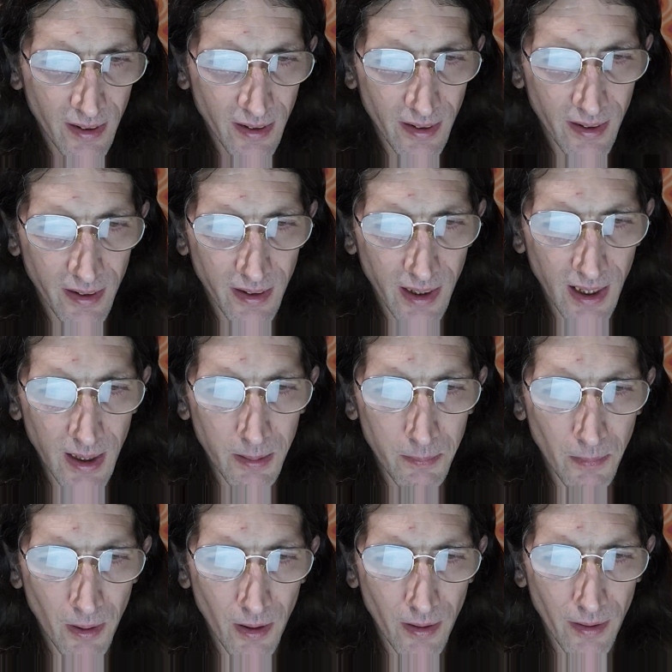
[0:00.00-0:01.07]
The
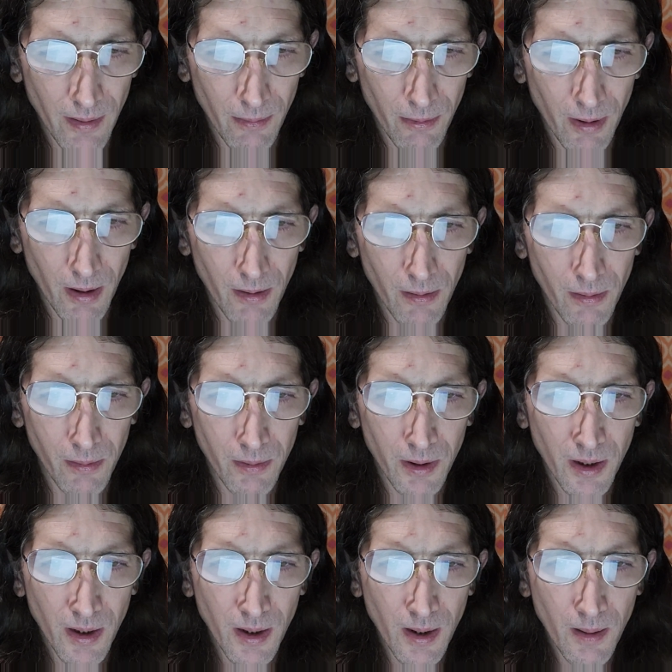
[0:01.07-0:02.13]
name on the
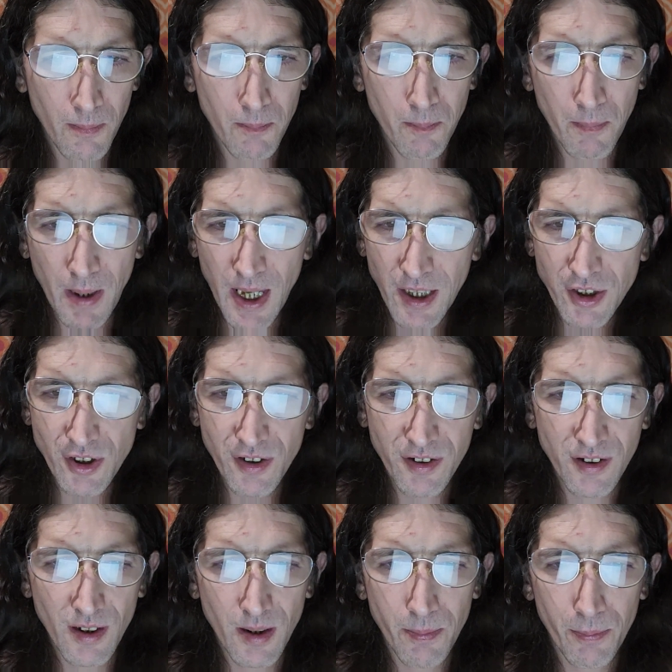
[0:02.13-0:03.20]
road
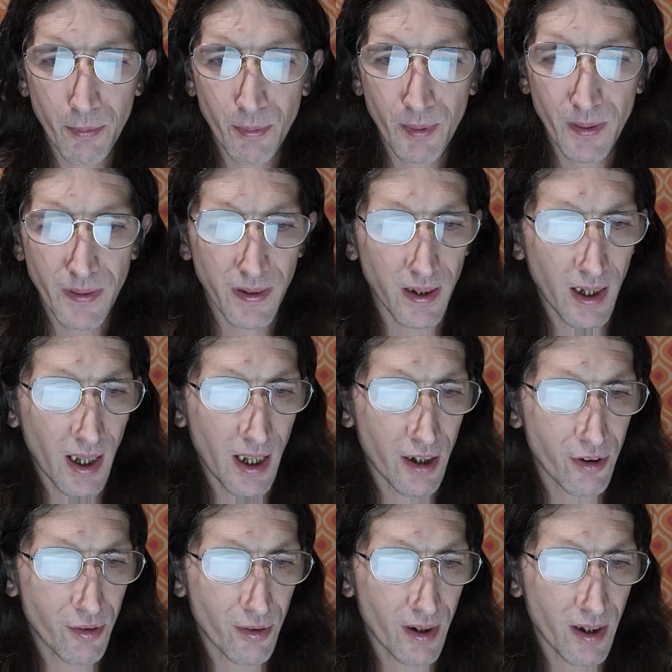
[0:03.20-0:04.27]
matches up with the
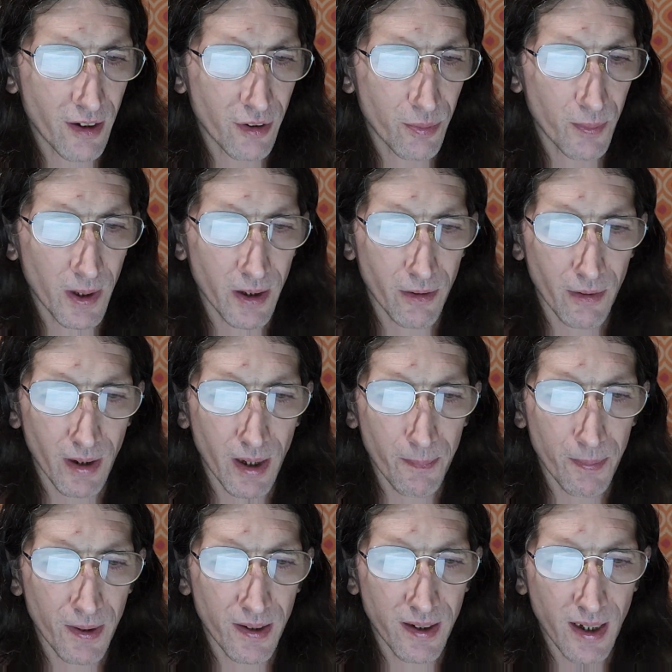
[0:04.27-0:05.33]
address my
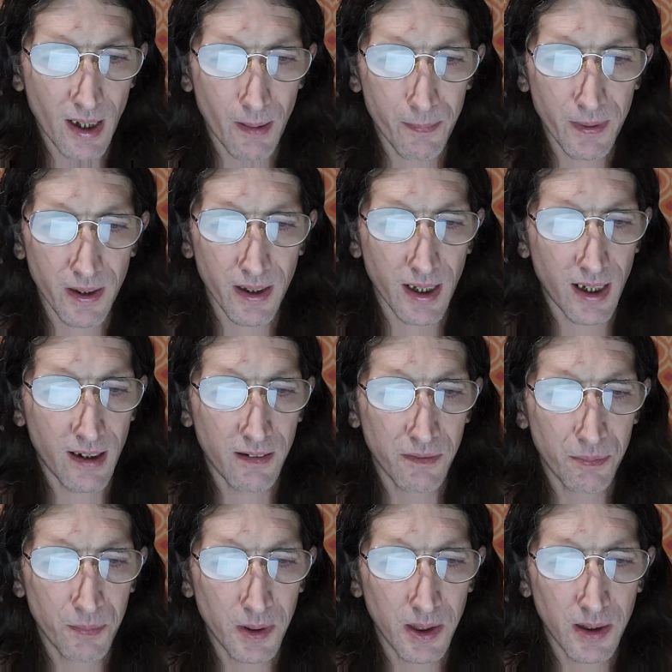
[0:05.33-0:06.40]
Grandpa Talbot
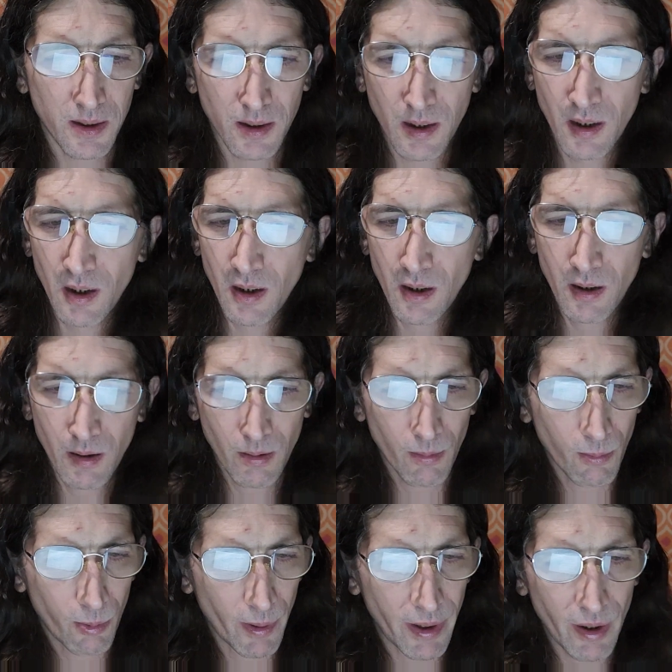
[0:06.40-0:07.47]
gave me.
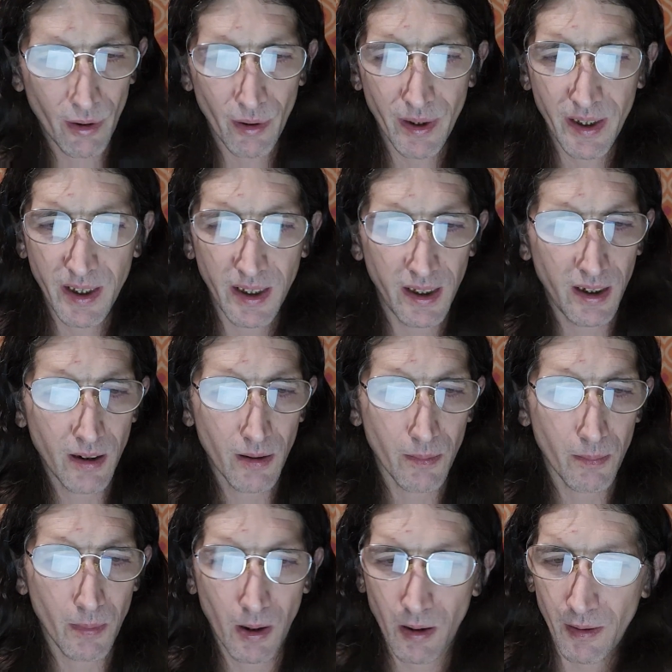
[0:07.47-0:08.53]
We're here,
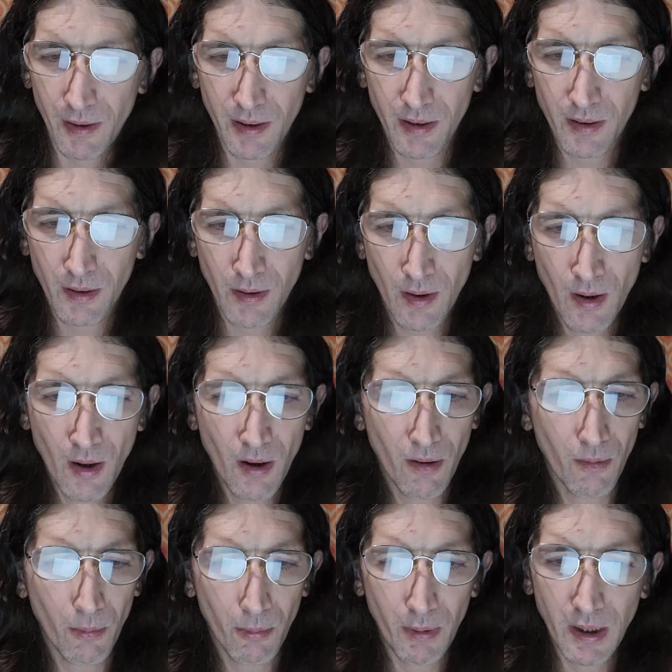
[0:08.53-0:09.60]
Martin.
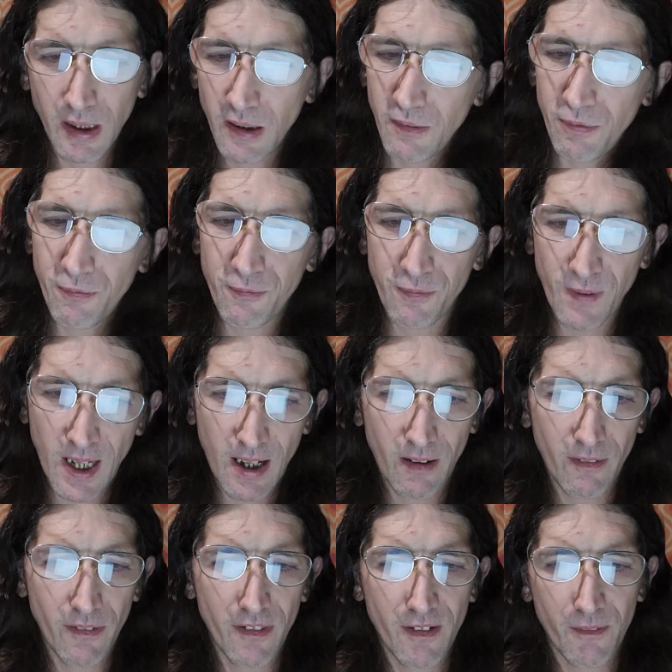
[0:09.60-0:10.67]
We
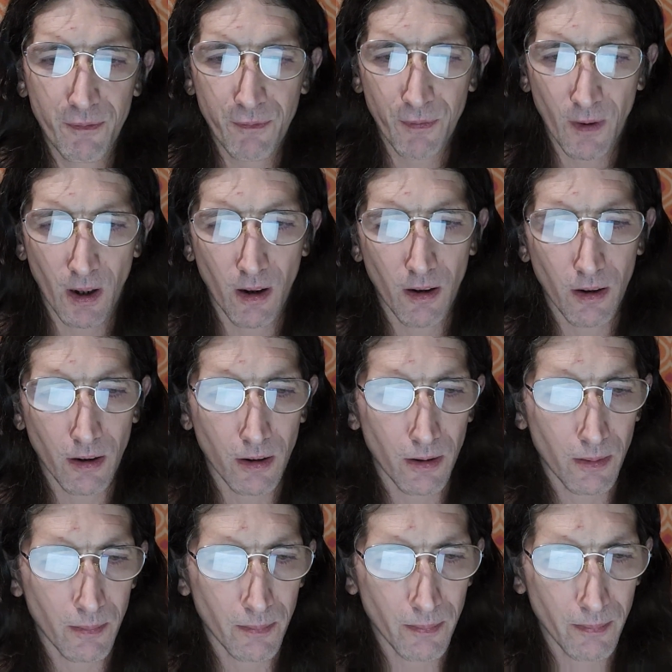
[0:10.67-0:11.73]
found the
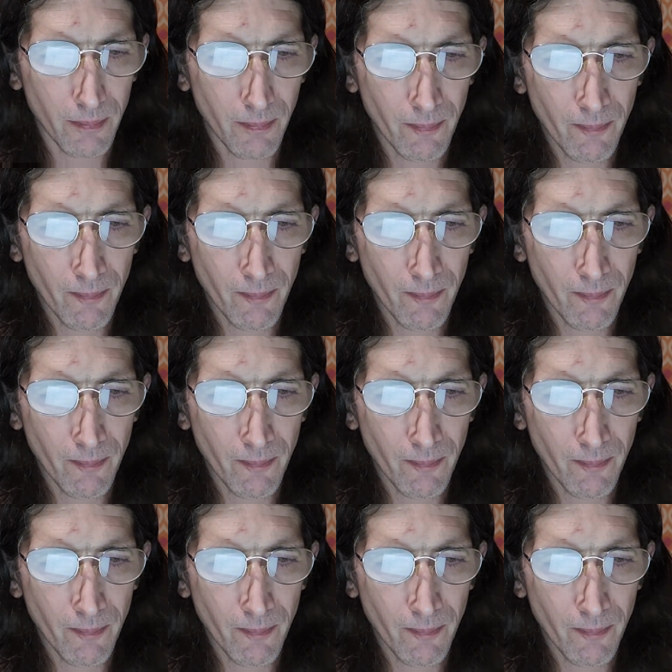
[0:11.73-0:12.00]
farm."